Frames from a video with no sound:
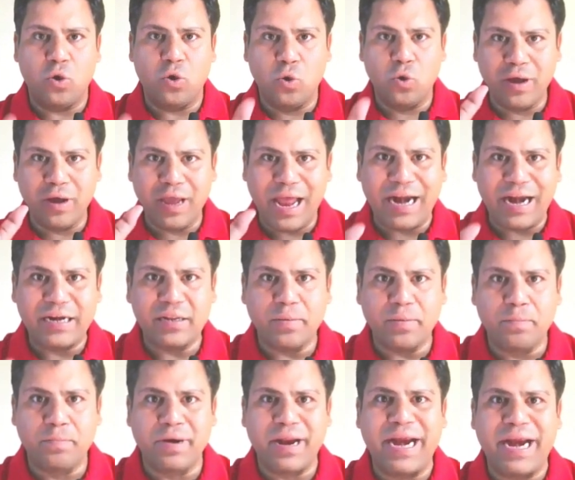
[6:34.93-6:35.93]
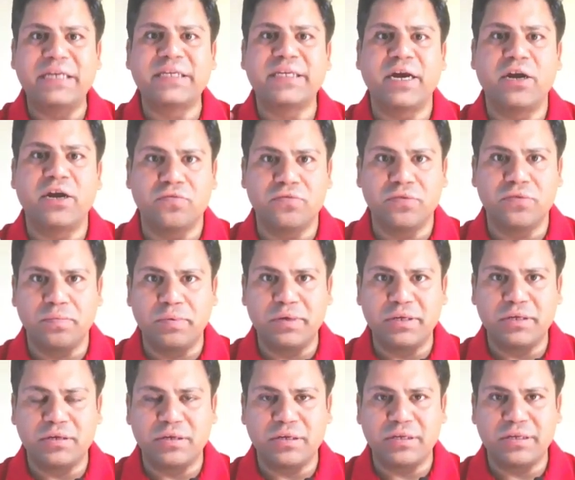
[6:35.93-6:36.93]
look at the bright side of the
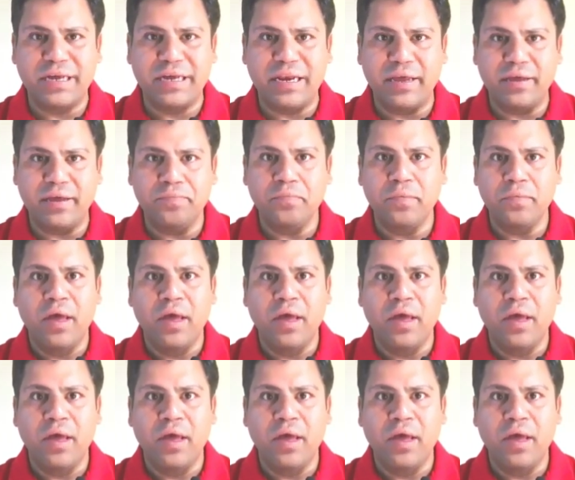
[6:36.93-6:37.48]
business dealing.